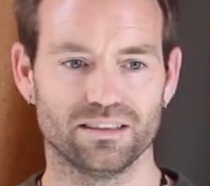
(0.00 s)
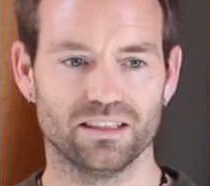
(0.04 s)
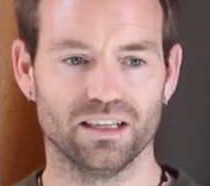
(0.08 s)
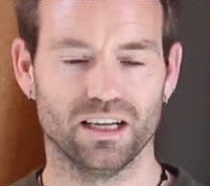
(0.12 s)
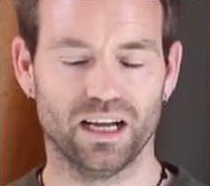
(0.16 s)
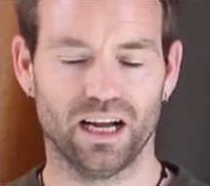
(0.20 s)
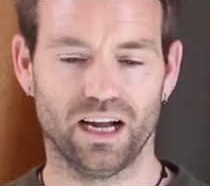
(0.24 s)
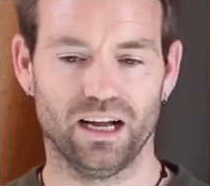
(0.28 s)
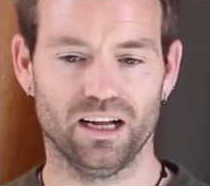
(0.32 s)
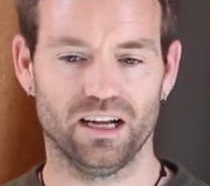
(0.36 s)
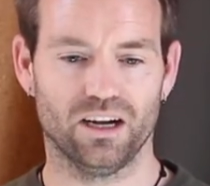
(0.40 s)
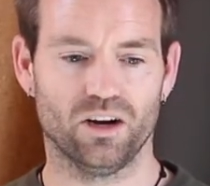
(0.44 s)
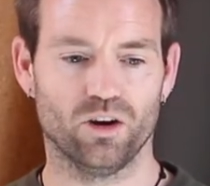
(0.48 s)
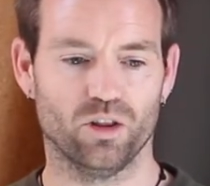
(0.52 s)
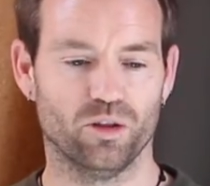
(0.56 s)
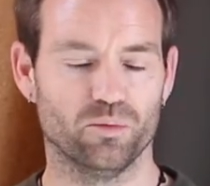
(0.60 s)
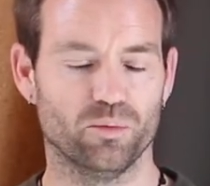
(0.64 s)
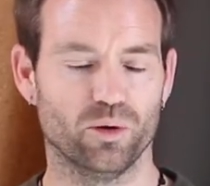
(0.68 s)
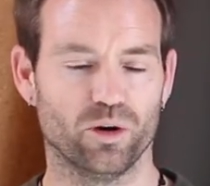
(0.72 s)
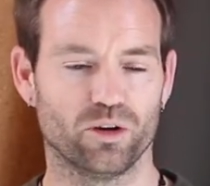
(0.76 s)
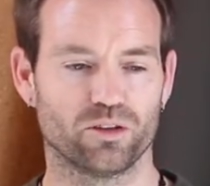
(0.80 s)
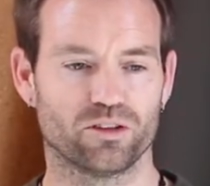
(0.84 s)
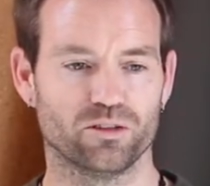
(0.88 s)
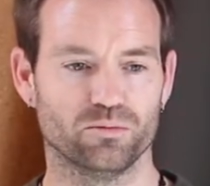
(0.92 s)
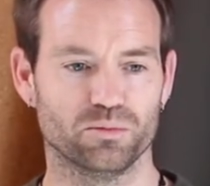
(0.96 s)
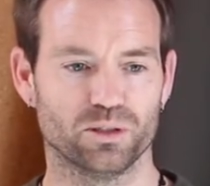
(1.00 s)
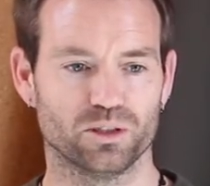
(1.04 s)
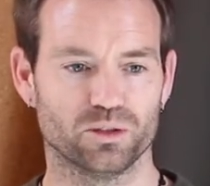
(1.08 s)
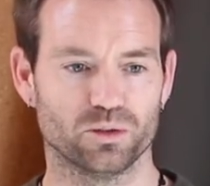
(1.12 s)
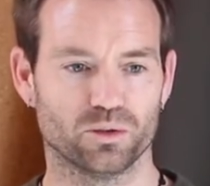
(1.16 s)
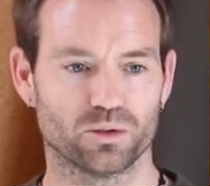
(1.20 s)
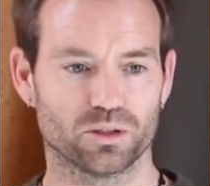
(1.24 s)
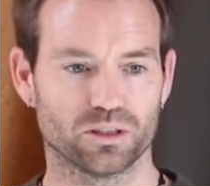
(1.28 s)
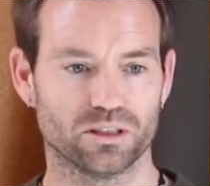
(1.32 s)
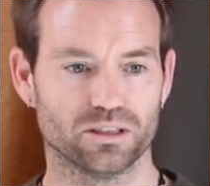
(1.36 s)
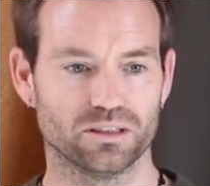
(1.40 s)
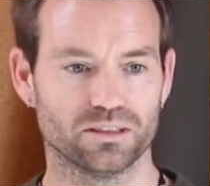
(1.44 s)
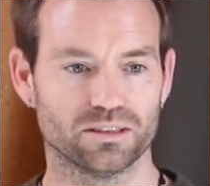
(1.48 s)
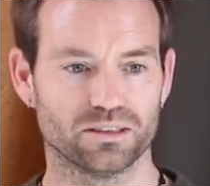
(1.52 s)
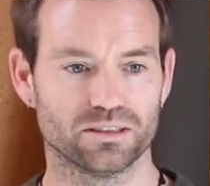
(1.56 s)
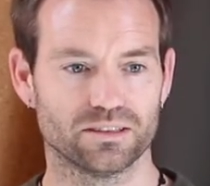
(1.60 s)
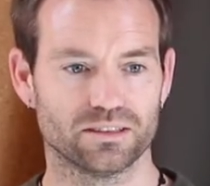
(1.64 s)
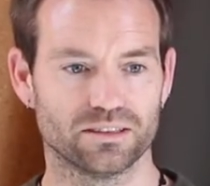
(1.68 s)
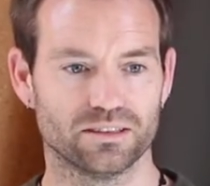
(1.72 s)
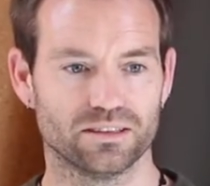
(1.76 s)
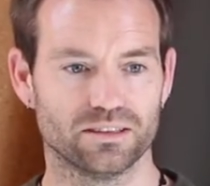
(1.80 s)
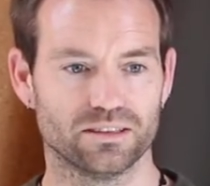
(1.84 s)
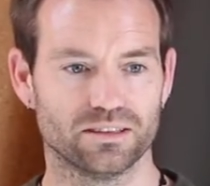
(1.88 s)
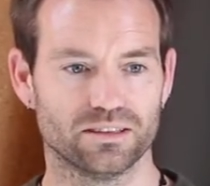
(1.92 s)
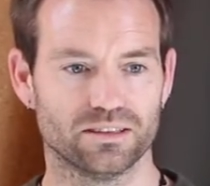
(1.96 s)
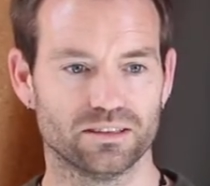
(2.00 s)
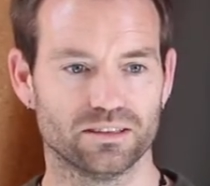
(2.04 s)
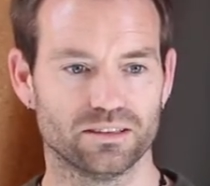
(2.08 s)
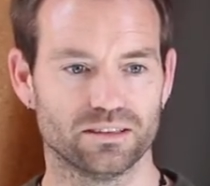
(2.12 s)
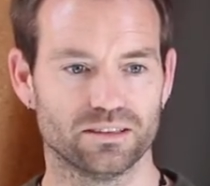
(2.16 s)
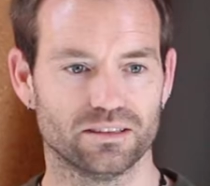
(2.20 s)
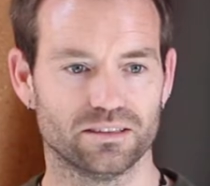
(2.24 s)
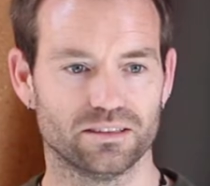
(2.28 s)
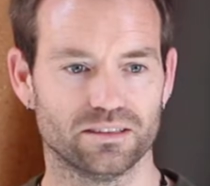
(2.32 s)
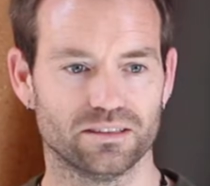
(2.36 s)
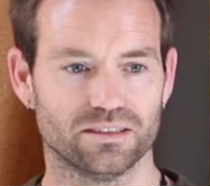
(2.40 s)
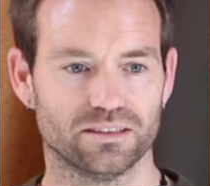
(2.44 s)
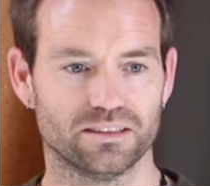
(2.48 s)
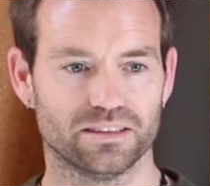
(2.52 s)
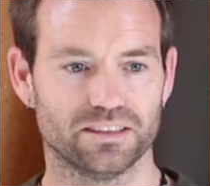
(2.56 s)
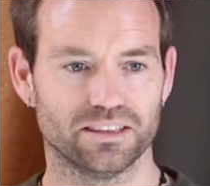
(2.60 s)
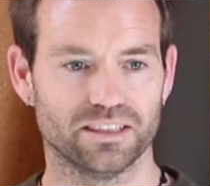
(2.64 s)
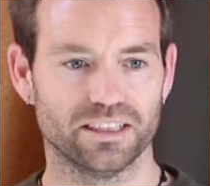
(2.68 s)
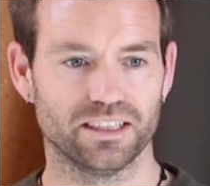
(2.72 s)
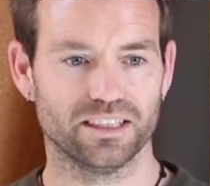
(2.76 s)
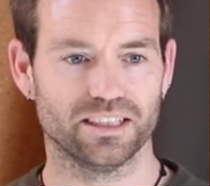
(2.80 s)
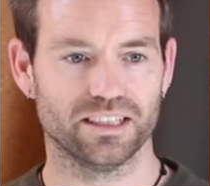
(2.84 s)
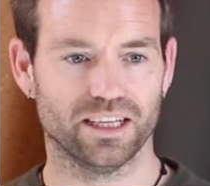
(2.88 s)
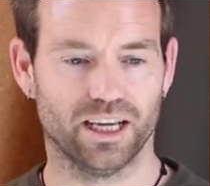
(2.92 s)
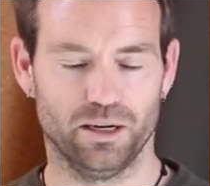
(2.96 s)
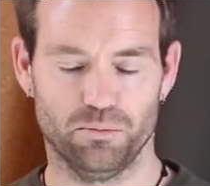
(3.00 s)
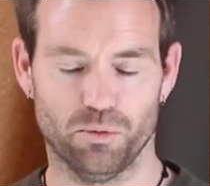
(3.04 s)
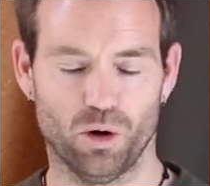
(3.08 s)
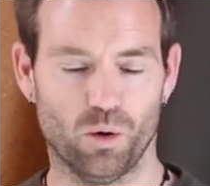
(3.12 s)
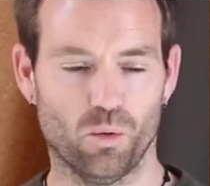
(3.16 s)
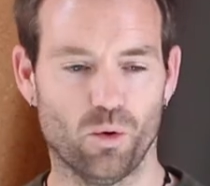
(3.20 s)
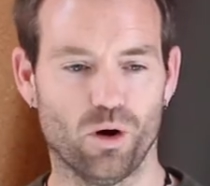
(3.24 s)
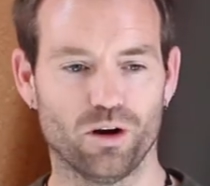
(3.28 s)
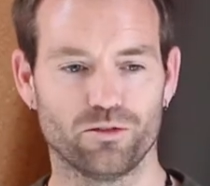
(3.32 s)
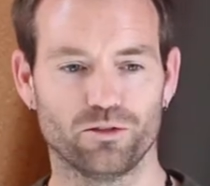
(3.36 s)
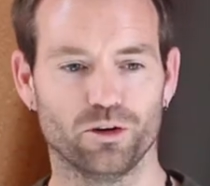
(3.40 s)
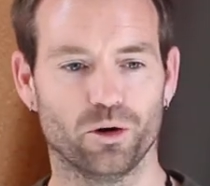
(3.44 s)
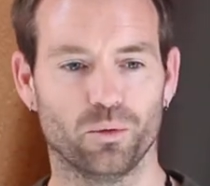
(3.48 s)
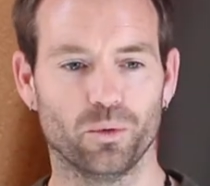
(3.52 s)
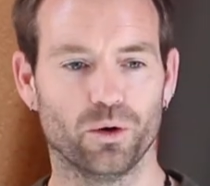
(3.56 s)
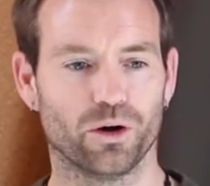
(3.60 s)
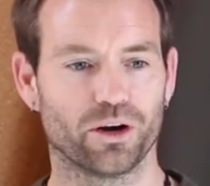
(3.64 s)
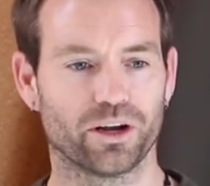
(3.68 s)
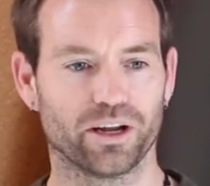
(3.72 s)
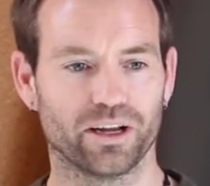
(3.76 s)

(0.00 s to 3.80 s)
Yeah. The birth of my daughter. Yeah, and my wife not really.